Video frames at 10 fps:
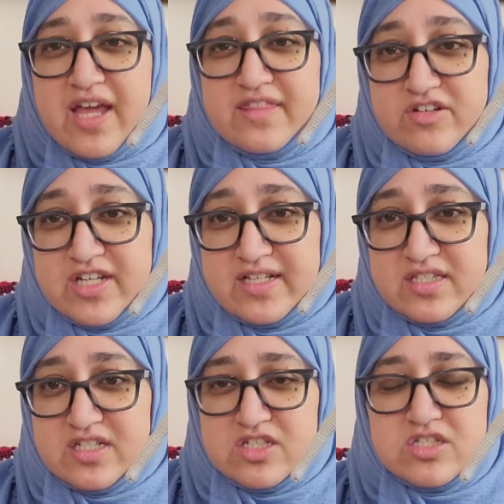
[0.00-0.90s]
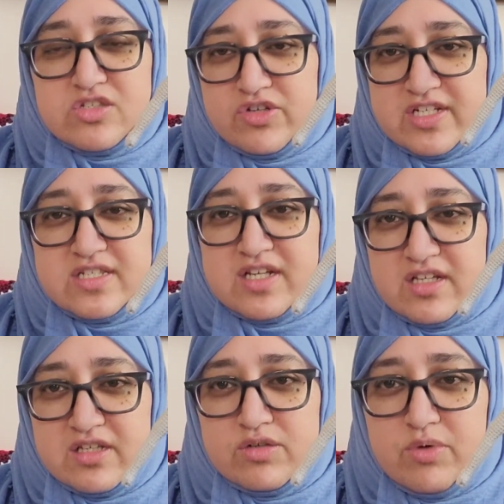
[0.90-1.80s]
and they're tight stitches, so it does take
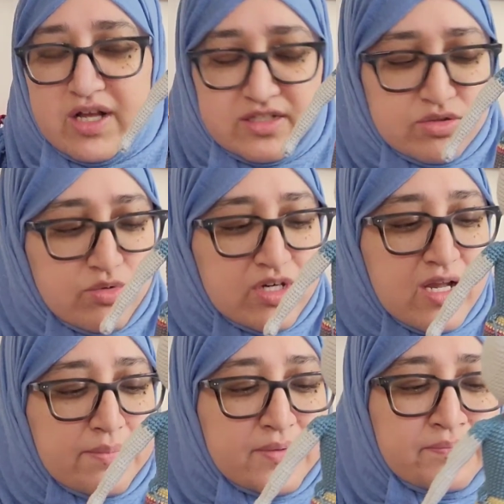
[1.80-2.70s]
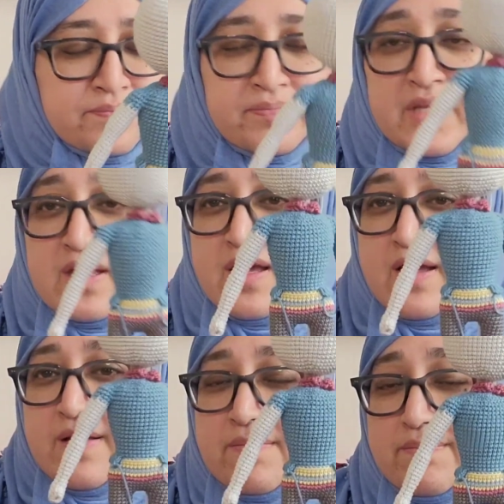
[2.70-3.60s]
a little while to work up.
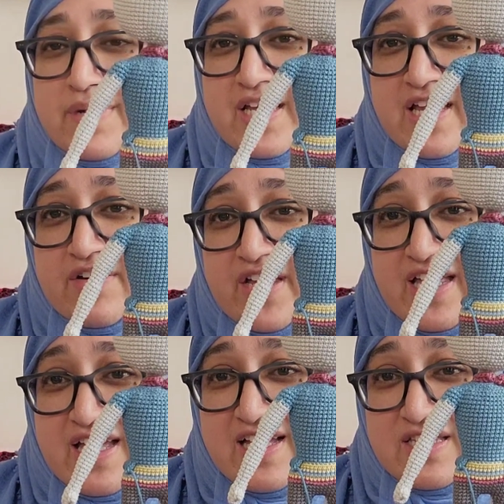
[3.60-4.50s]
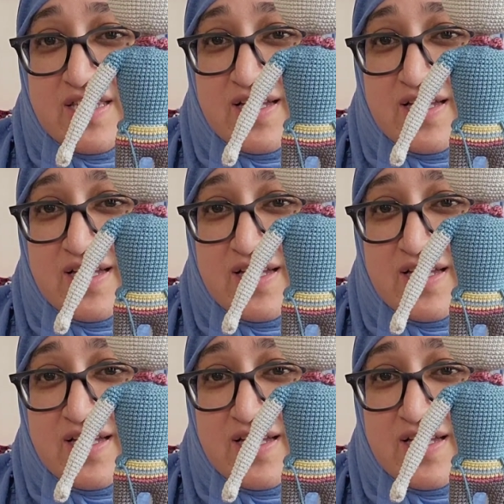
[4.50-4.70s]
But here he is.